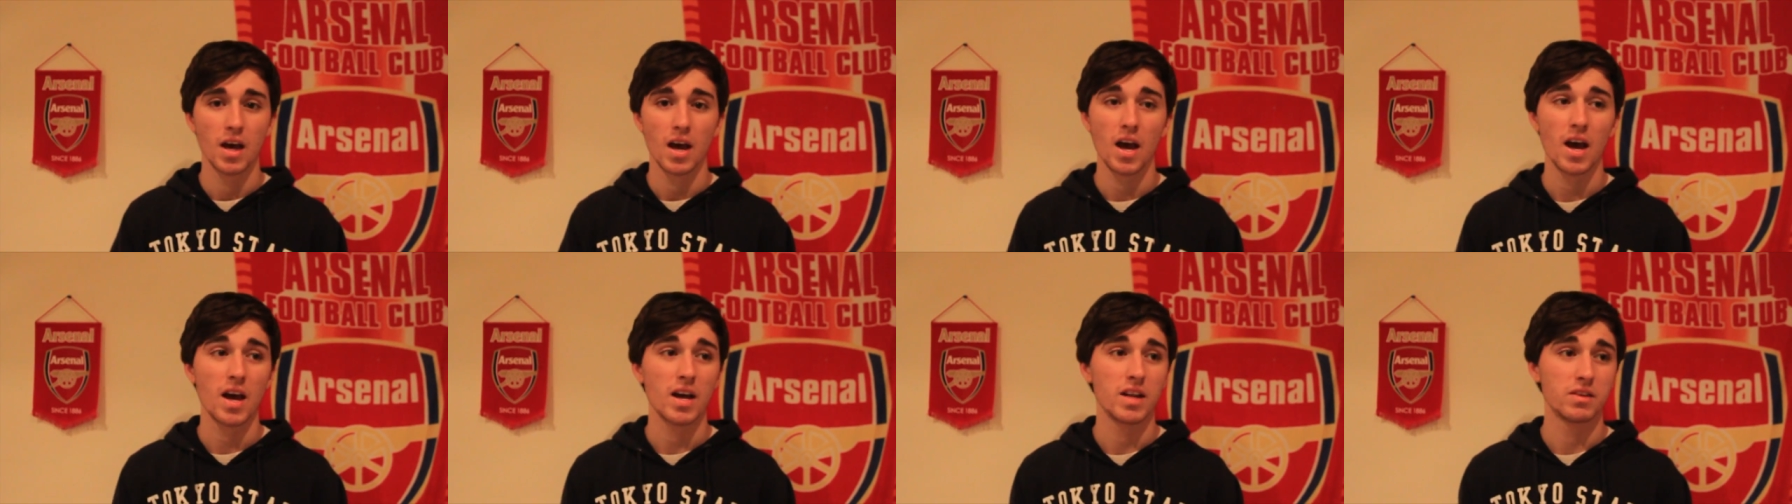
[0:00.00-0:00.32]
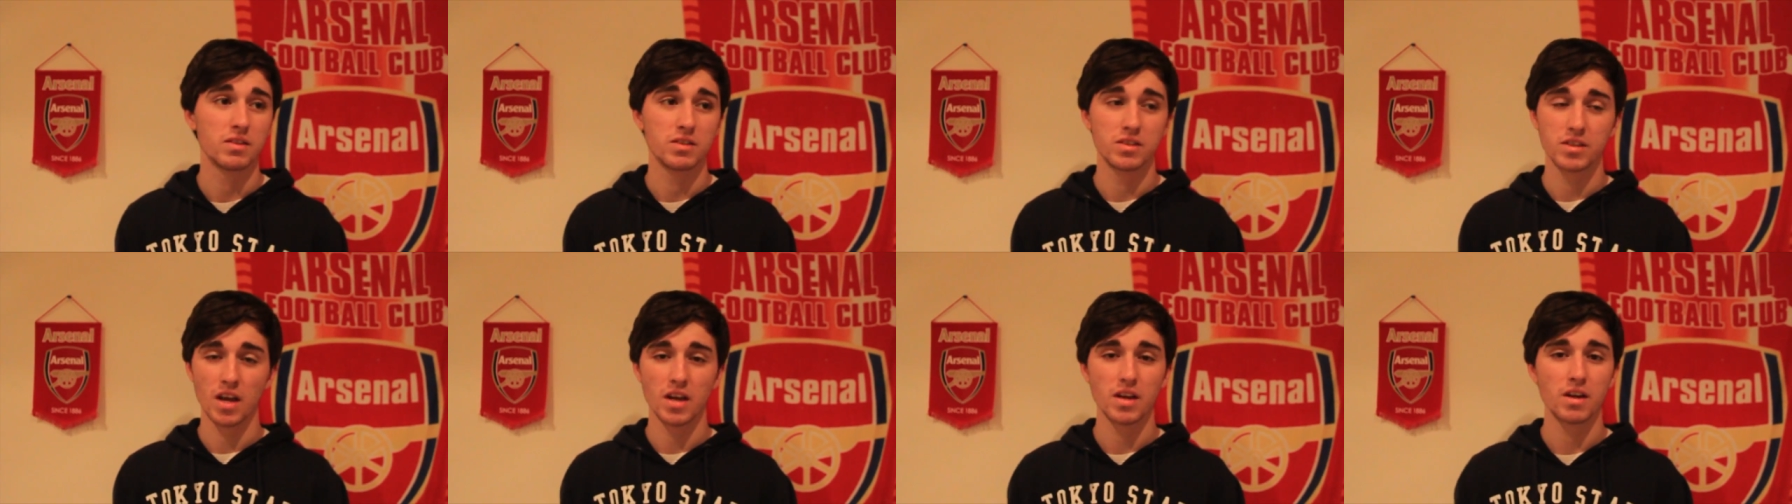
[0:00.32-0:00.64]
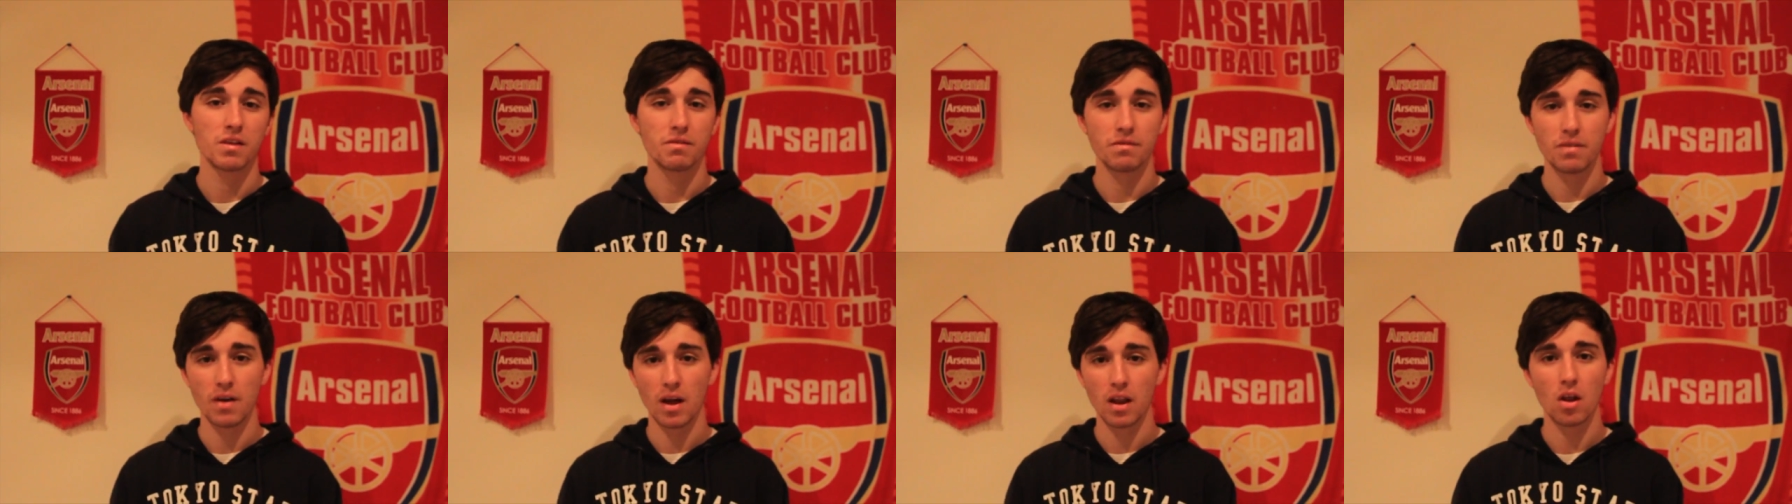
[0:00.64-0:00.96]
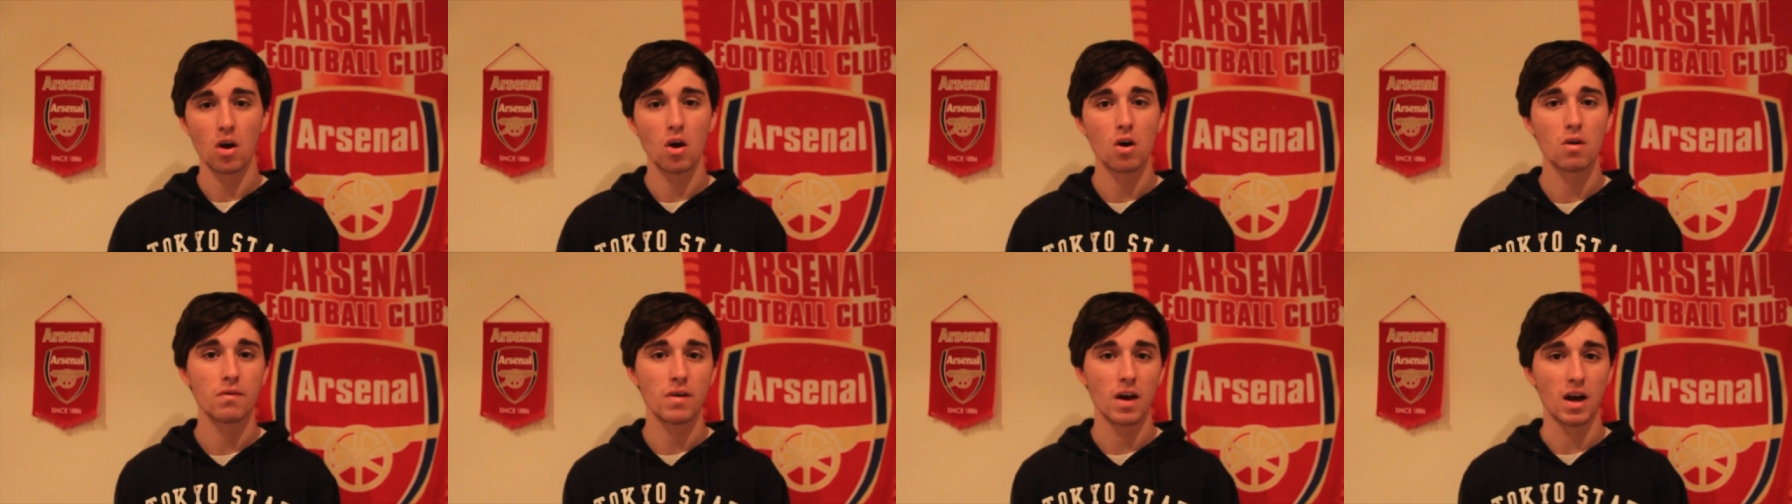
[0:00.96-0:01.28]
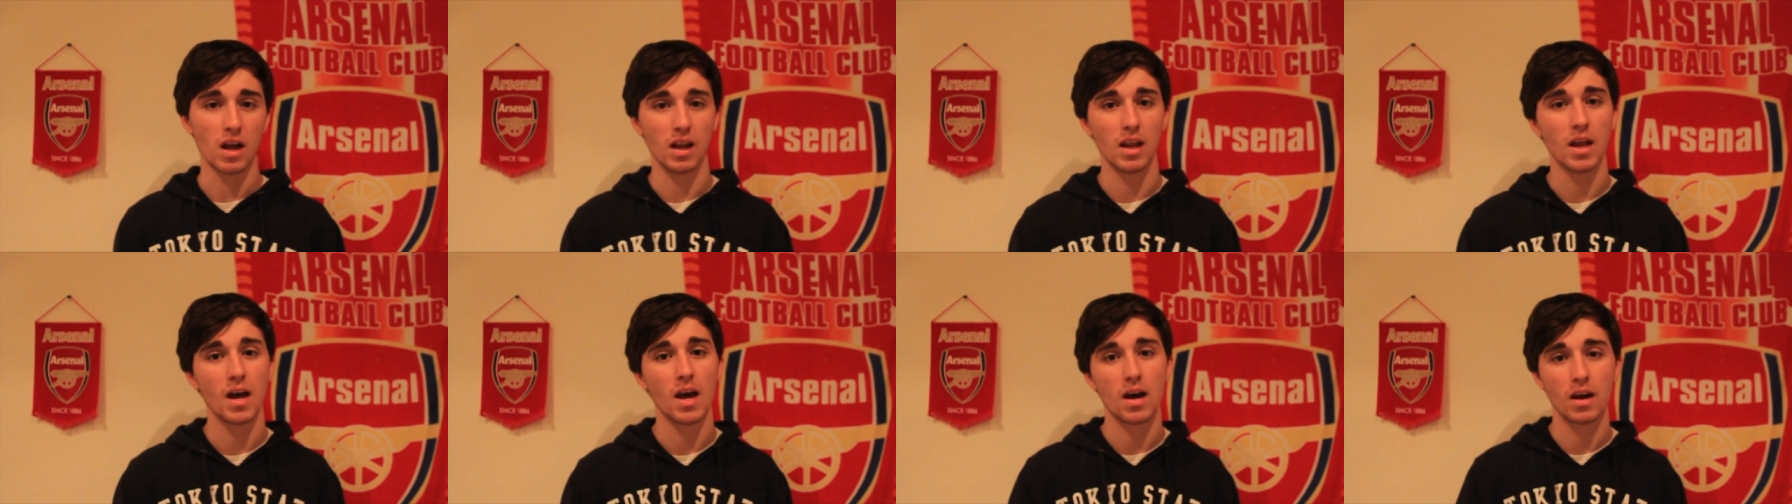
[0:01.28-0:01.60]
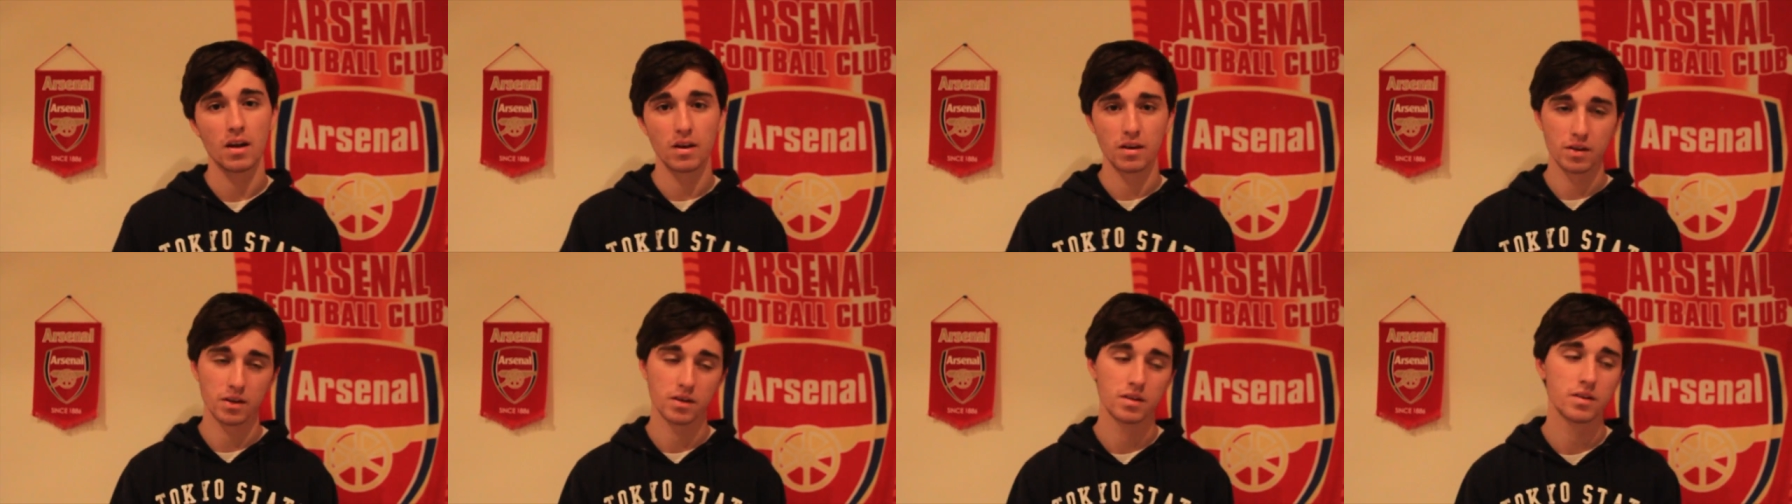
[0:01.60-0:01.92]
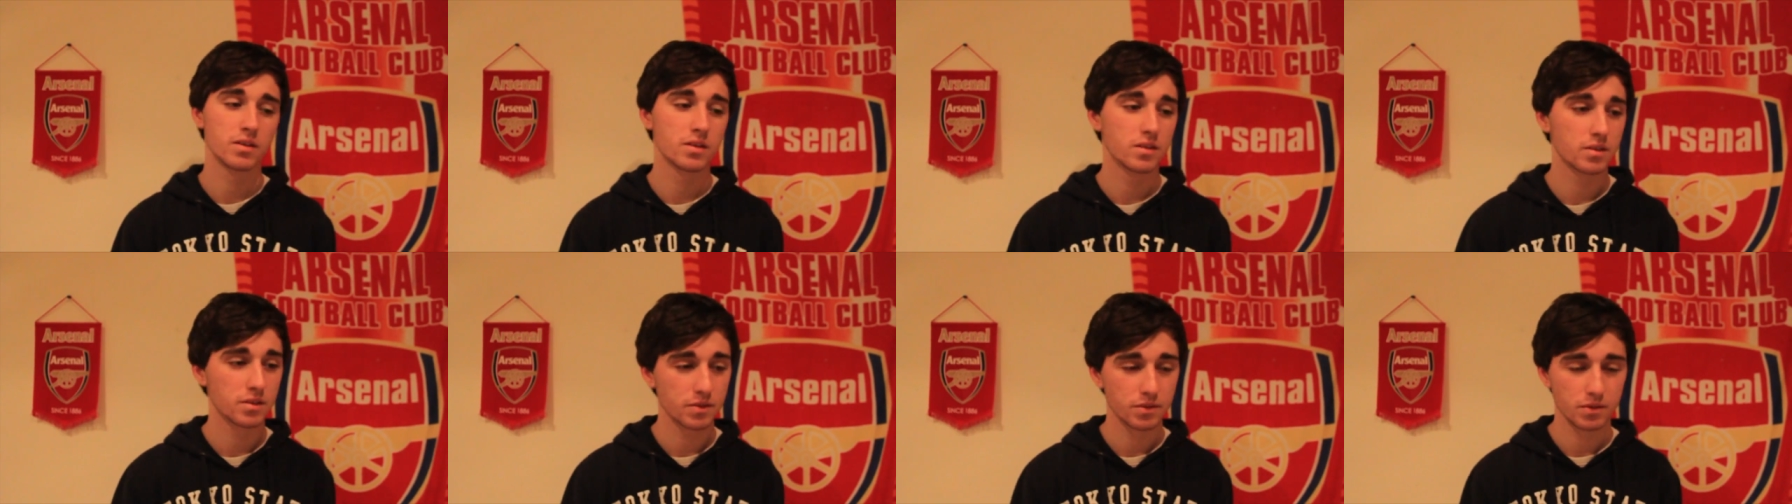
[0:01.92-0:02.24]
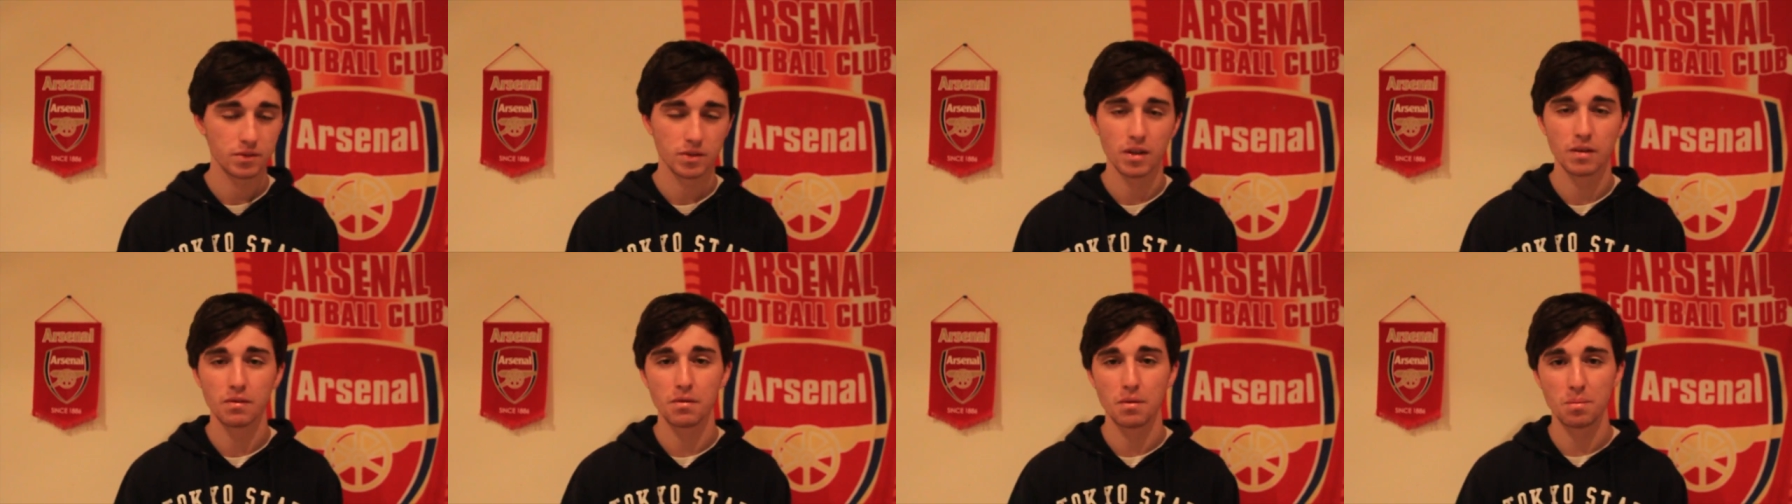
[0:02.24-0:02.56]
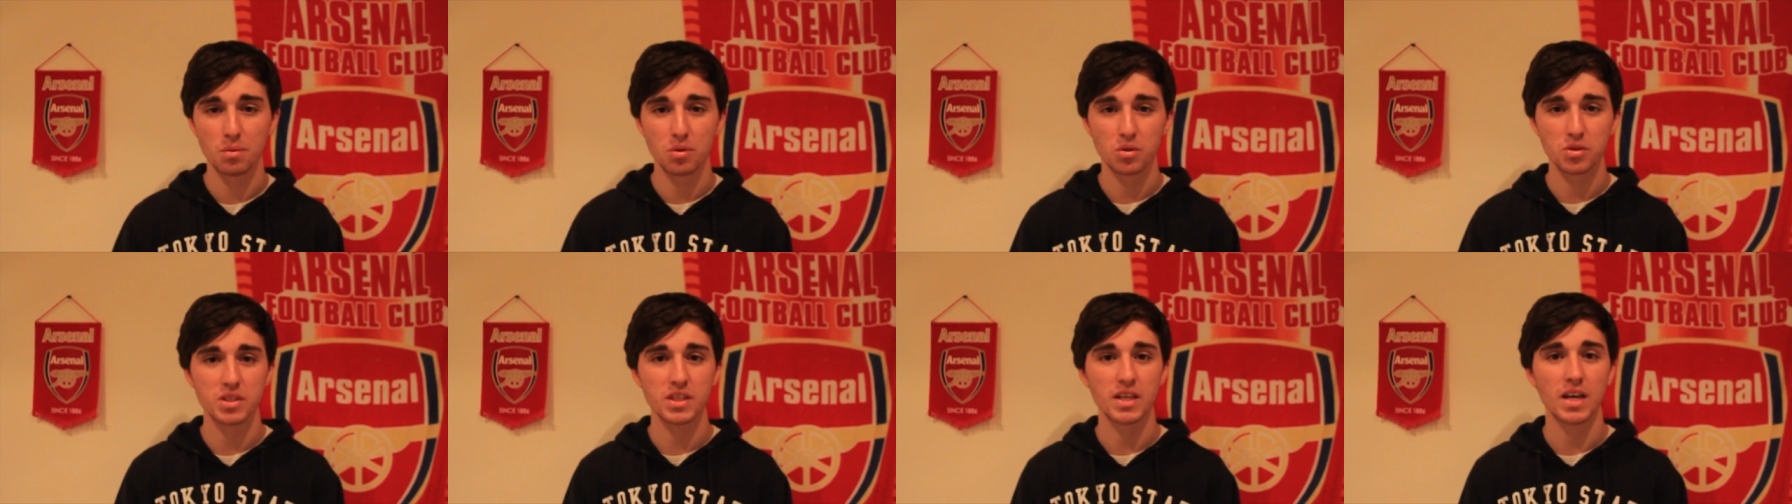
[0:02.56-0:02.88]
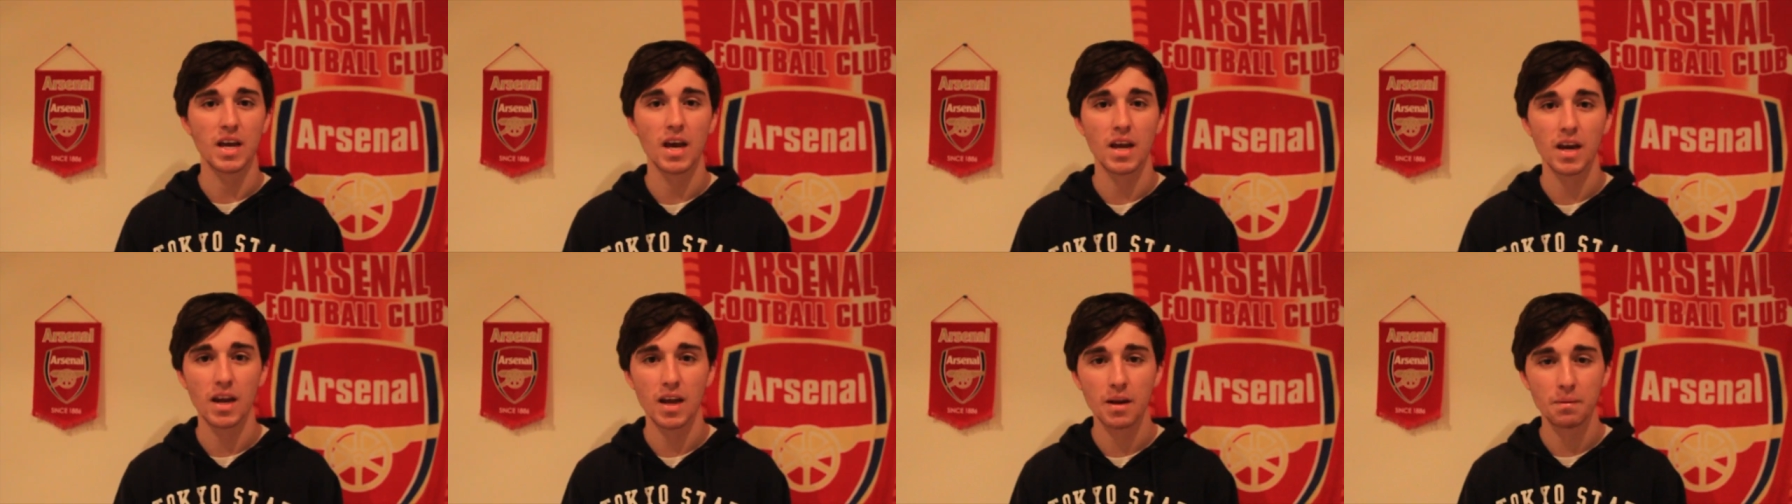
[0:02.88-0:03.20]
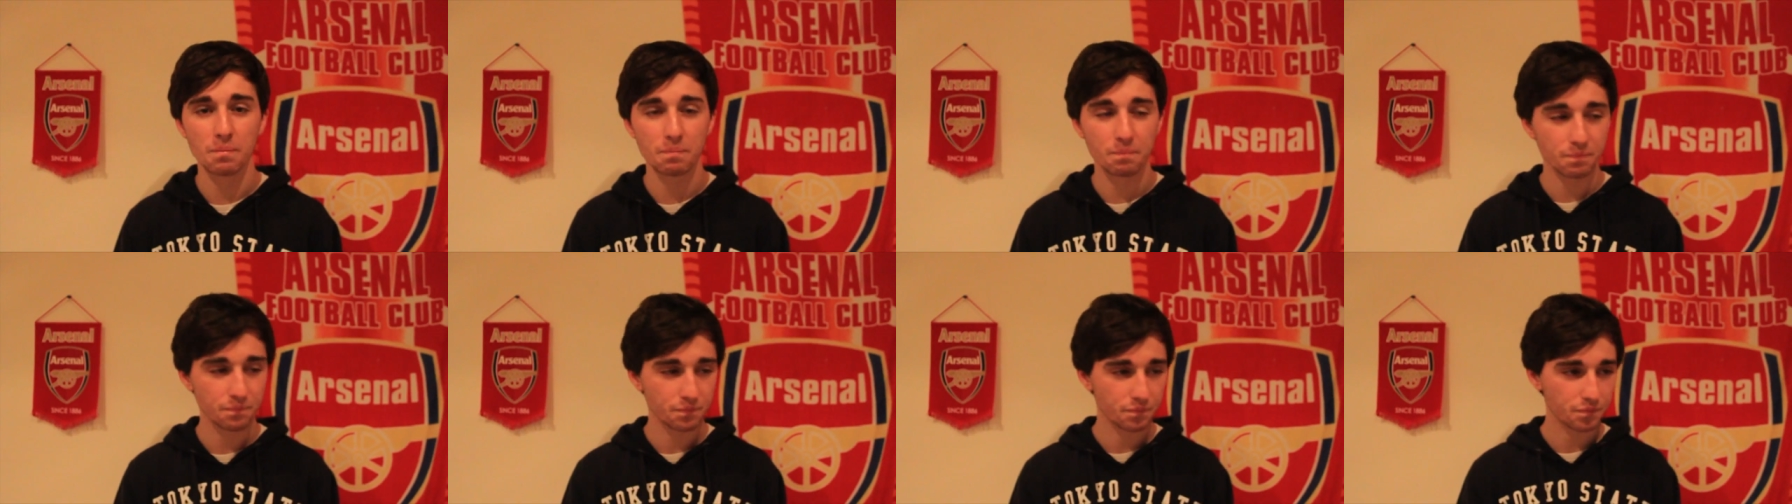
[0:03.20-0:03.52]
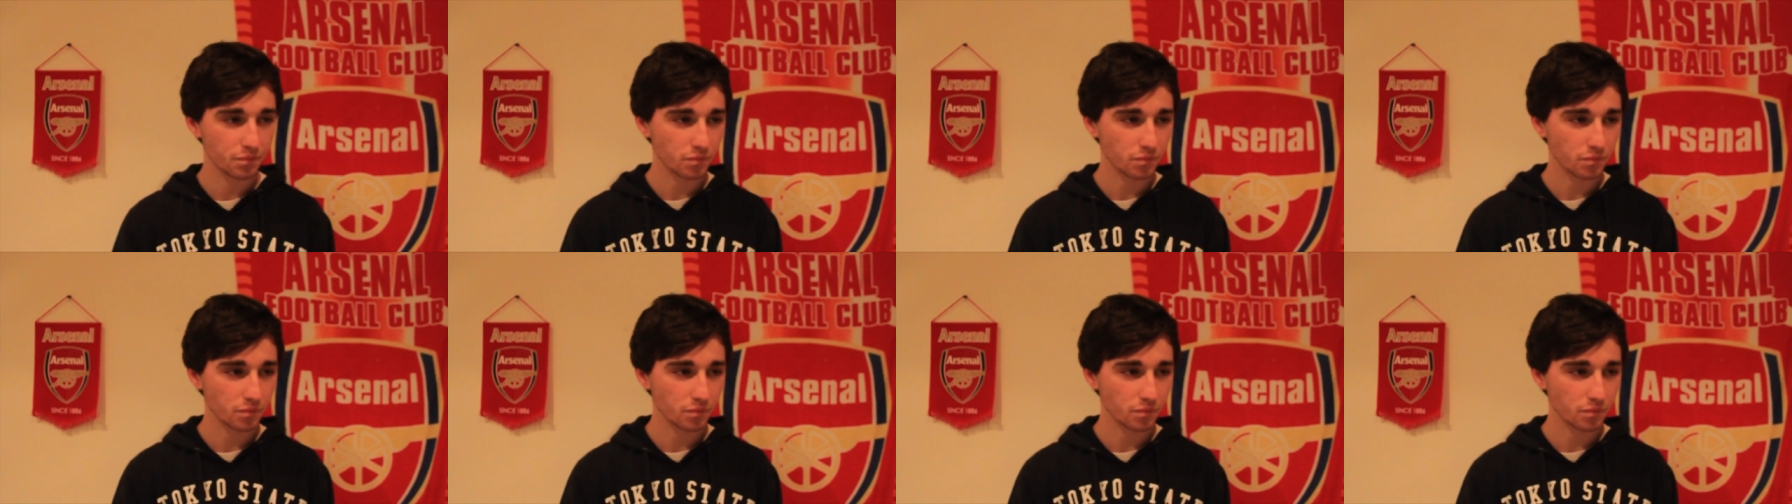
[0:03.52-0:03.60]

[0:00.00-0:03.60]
and Sanya fell over, allowed Liverpool to get in.